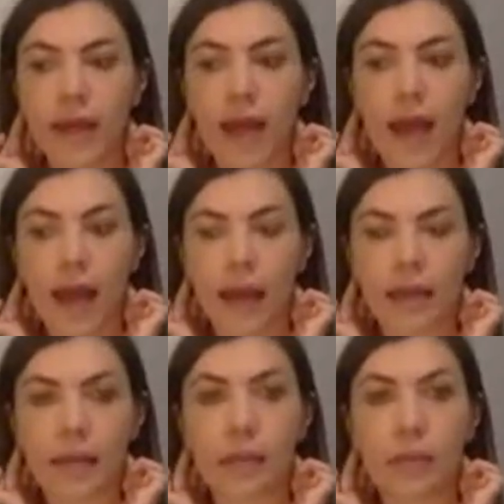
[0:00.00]
and
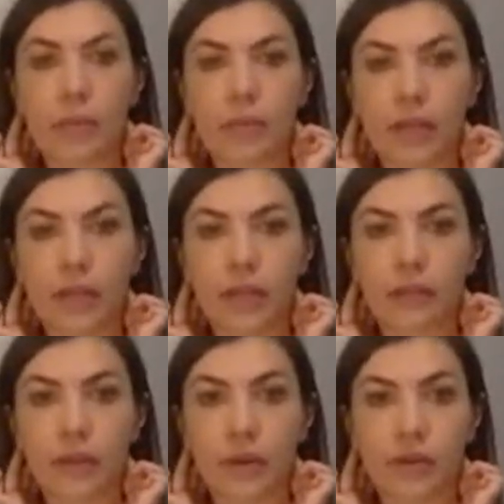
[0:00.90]
bringing the
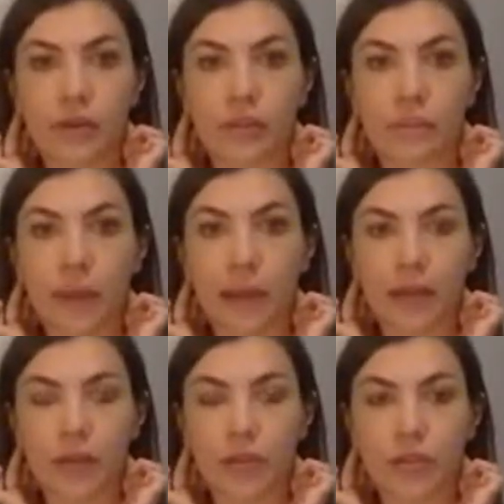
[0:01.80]
focus back
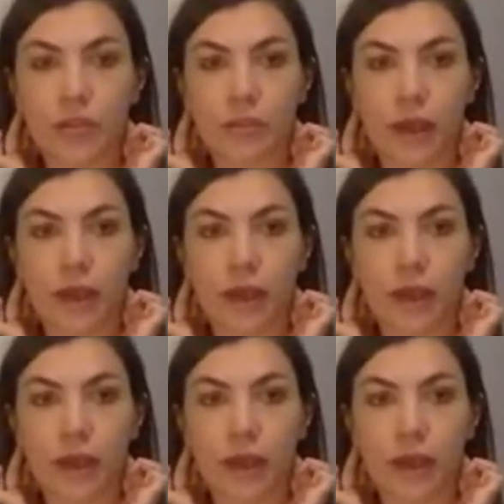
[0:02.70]
onto the breath.